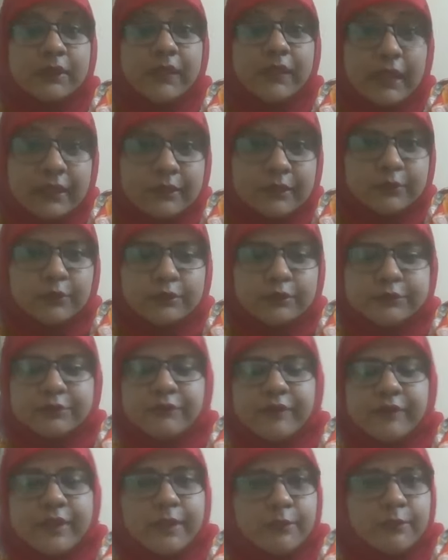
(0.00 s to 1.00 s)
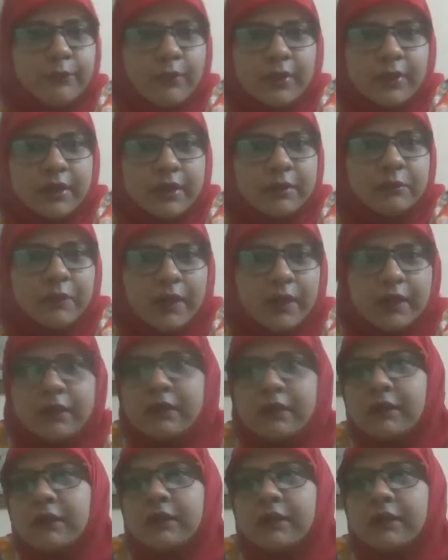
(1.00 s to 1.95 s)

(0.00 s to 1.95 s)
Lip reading: That is also a very important part.